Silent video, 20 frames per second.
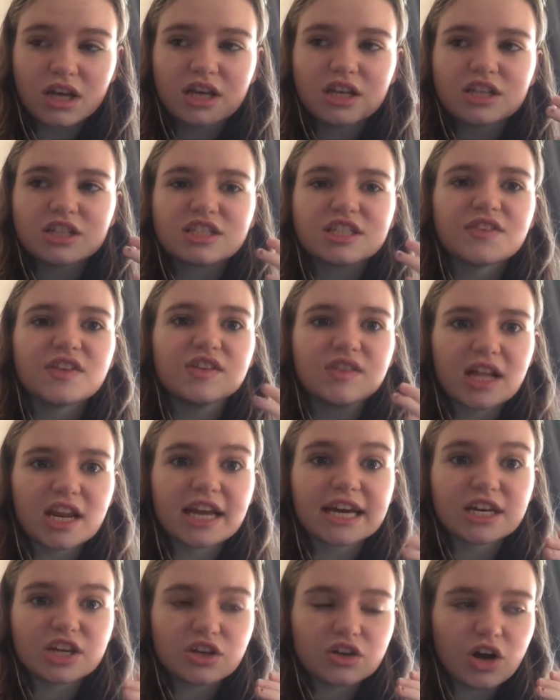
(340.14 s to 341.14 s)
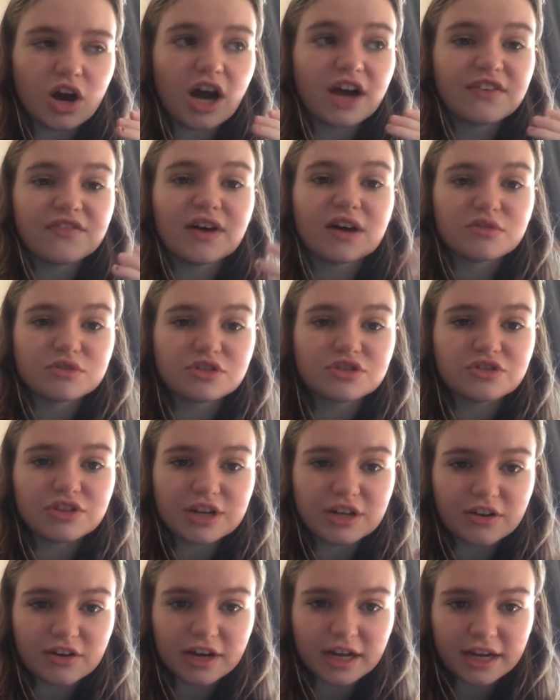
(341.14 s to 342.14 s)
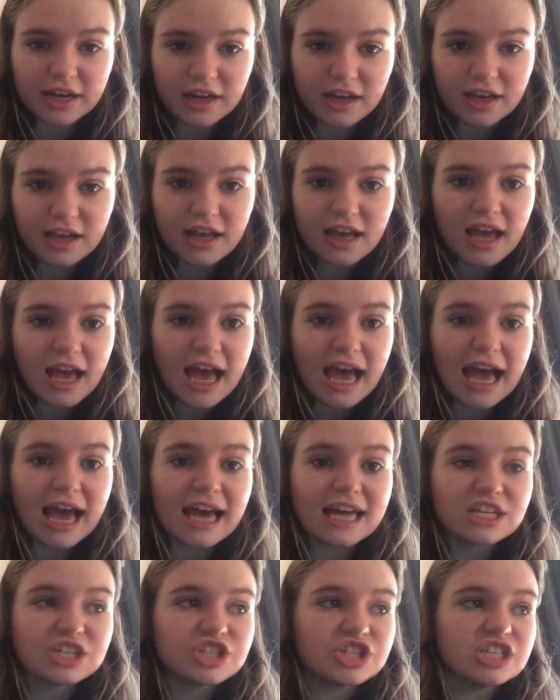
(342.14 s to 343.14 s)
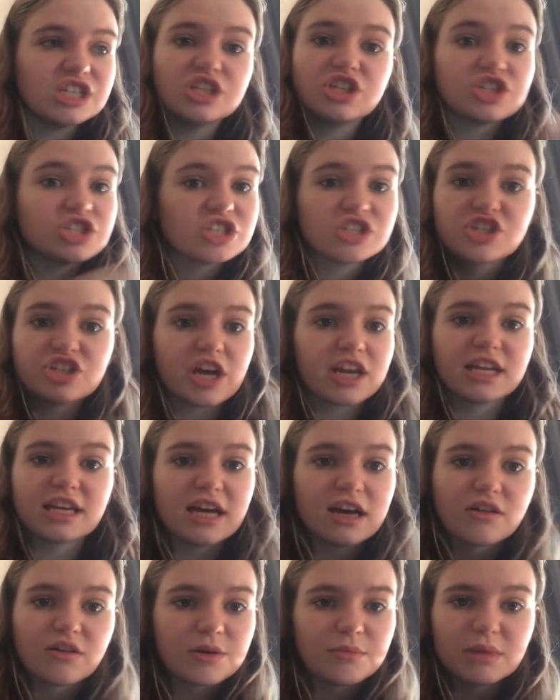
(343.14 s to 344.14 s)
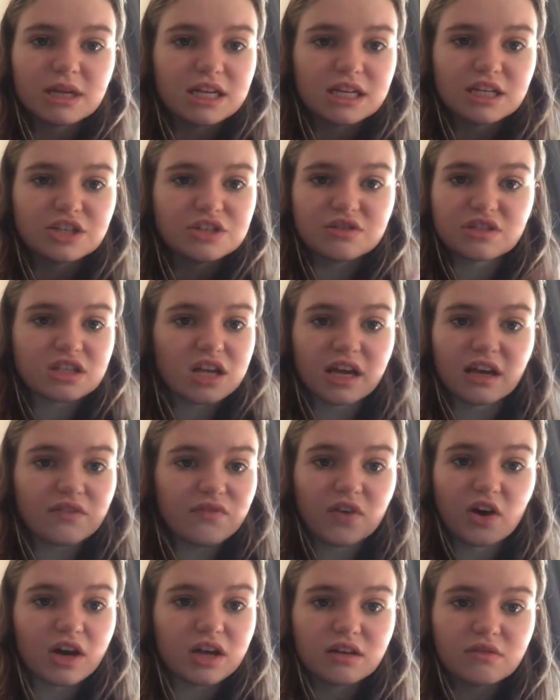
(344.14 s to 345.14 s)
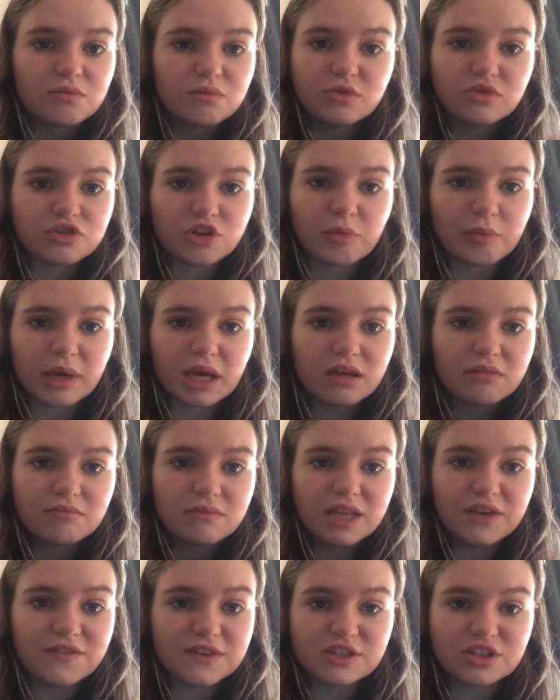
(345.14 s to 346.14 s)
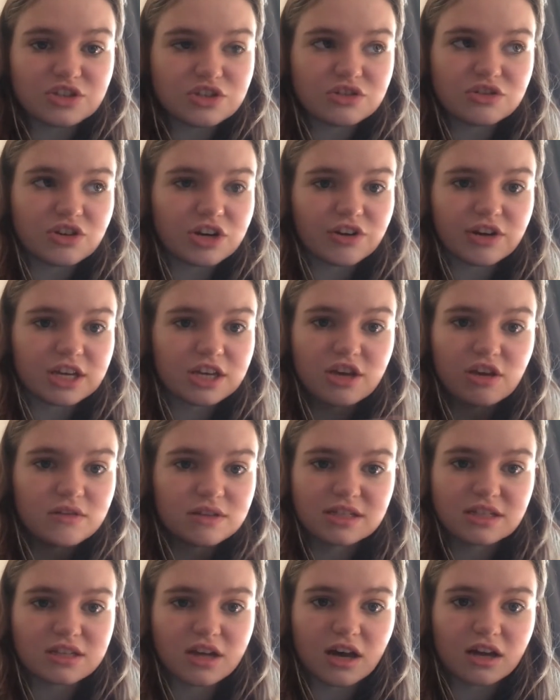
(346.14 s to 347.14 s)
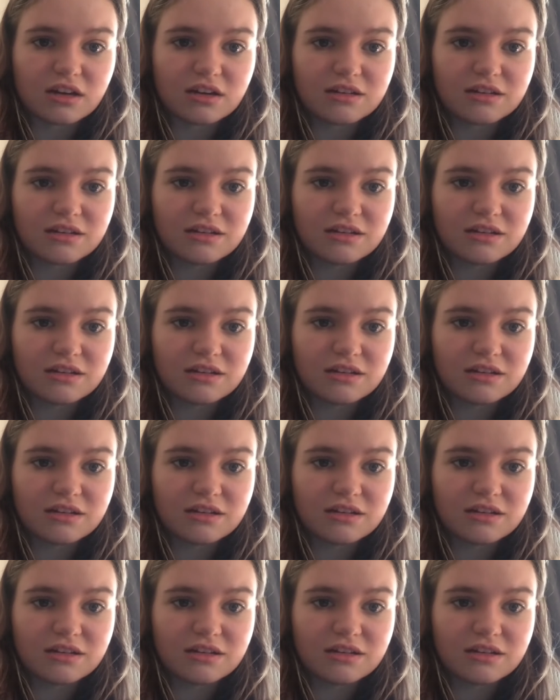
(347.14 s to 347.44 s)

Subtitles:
something that like I found triggering, and she just shut it down completely. She's like, fine, we'll drop it. If it's triggering you, it's done.